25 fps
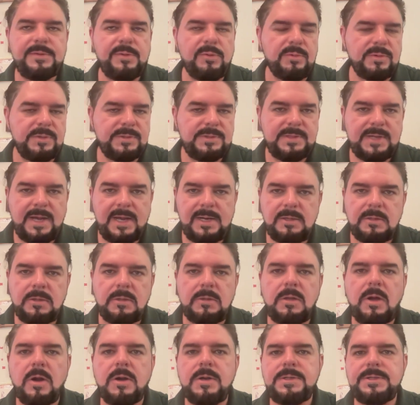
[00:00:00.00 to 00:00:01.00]
Of course, Tyler
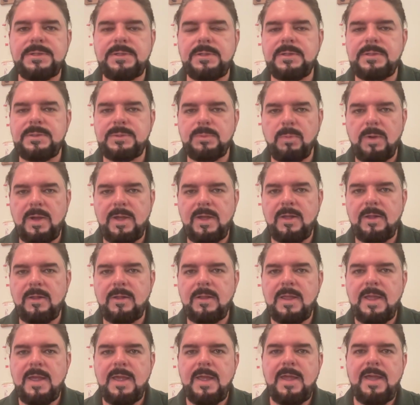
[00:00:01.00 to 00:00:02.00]
Larson as well.